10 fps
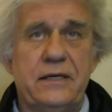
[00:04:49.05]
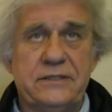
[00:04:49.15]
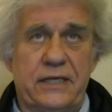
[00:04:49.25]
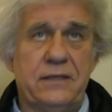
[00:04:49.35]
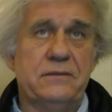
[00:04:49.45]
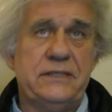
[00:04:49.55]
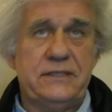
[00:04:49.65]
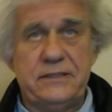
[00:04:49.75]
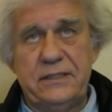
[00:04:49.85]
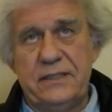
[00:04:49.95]
San
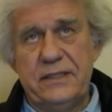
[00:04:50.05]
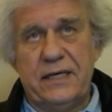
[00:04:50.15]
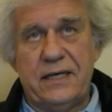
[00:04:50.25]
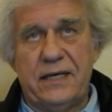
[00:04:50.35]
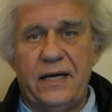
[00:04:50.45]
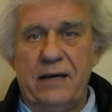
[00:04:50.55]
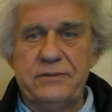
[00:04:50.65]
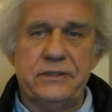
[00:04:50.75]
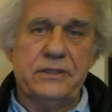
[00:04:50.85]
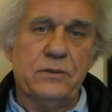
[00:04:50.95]
Luis uh,
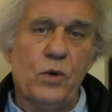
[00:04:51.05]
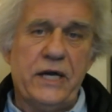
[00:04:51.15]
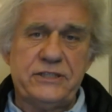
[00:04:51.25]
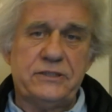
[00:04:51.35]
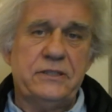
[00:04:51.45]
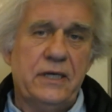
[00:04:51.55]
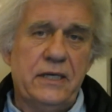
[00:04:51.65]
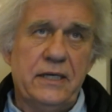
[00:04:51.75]
out there in the west.